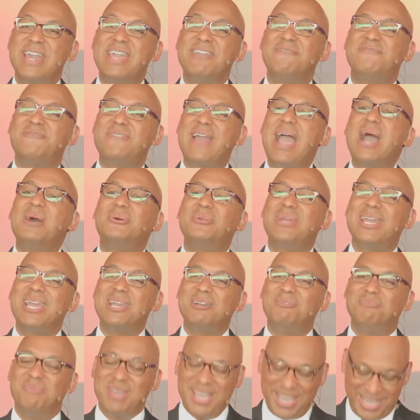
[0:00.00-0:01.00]
found
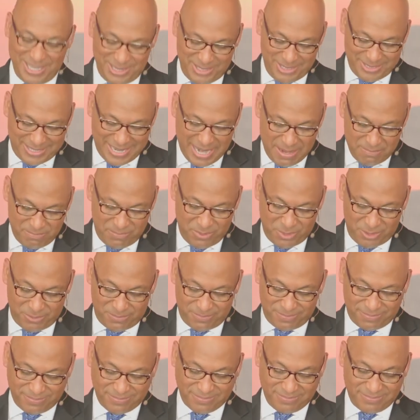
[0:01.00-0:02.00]
him in the temple
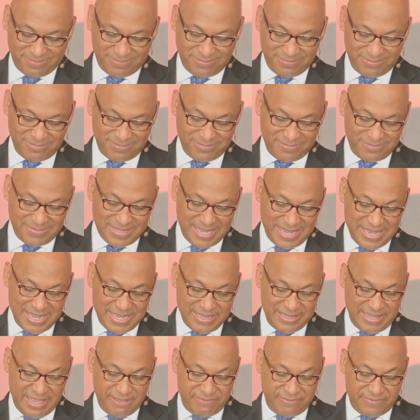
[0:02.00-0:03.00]

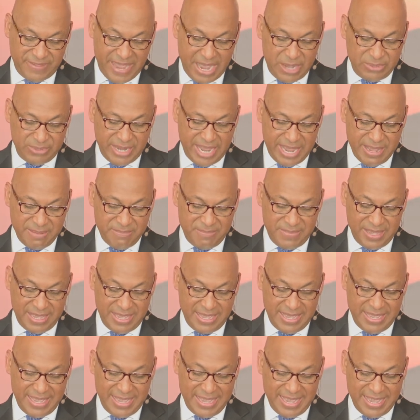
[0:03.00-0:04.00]
they found him
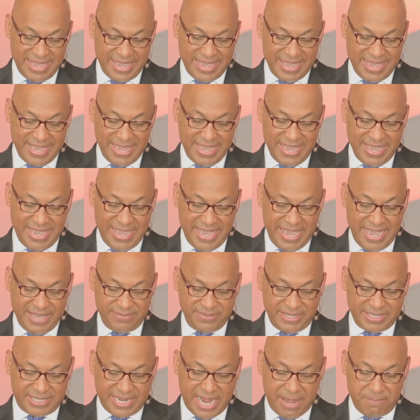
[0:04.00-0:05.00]
in the
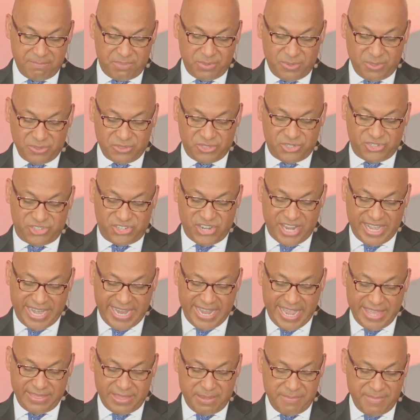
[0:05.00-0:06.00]
temple, sitting
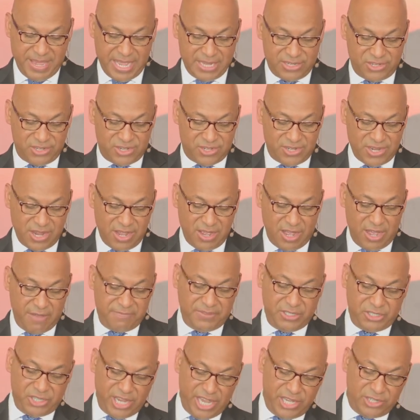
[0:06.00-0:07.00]
in the midst of the
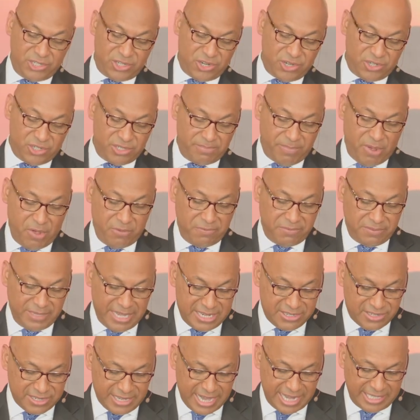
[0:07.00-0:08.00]
teachers, both
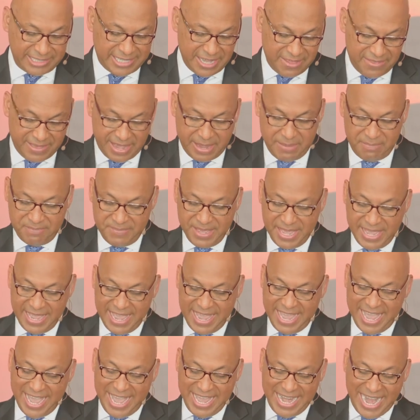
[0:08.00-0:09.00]
listening to them
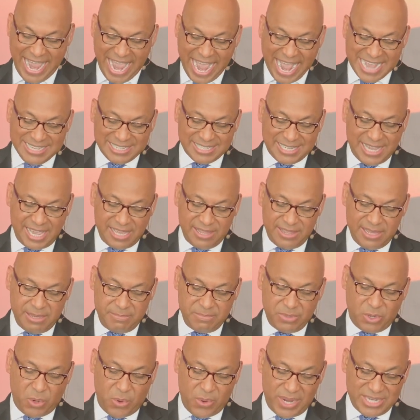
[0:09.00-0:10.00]
and asking them
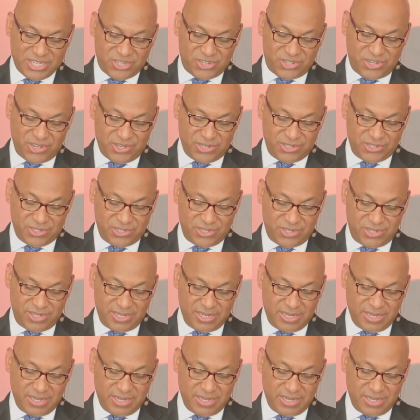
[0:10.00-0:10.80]
questions.